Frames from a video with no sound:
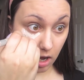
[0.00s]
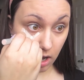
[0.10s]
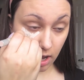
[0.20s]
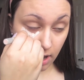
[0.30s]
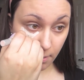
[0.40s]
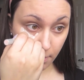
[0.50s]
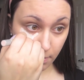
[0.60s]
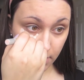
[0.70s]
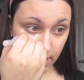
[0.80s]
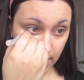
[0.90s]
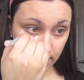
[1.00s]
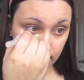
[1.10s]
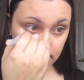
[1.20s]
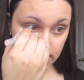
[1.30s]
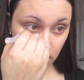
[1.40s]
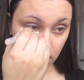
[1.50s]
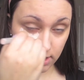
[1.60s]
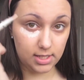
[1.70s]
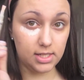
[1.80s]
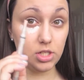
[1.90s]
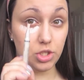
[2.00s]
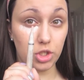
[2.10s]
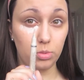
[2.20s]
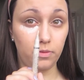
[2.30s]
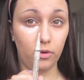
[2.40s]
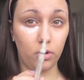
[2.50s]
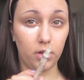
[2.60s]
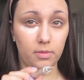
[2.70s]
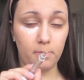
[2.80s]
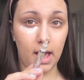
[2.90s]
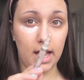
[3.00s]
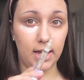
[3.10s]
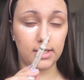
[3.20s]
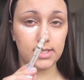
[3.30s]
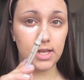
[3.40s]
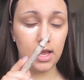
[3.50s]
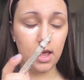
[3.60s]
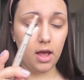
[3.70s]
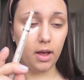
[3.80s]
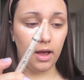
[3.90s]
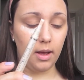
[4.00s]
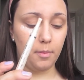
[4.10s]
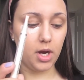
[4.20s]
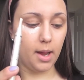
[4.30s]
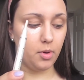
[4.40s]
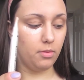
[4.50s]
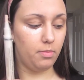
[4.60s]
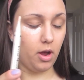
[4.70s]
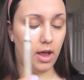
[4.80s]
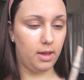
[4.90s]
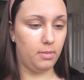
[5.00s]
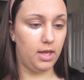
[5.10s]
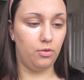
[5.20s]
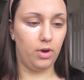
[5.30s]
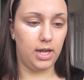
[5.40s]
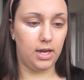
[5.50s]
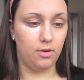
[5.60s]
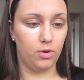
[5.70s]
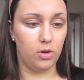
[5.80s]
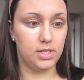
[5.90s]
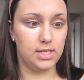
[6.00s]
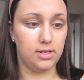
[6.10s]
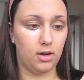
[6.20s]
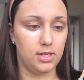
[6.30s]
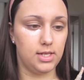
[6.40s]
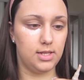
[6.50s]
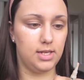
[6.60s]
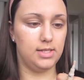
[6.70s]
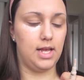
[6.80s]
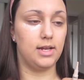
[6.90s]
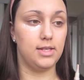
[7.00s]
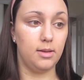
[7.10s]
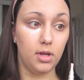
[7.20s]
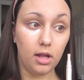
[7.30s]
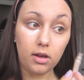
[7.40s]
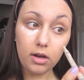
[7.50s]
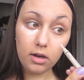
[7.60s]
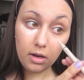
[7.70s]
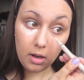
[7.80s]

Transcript: a dupe for MAC's Prep and Prime in Radiant Rose. It's honestly the exact same color.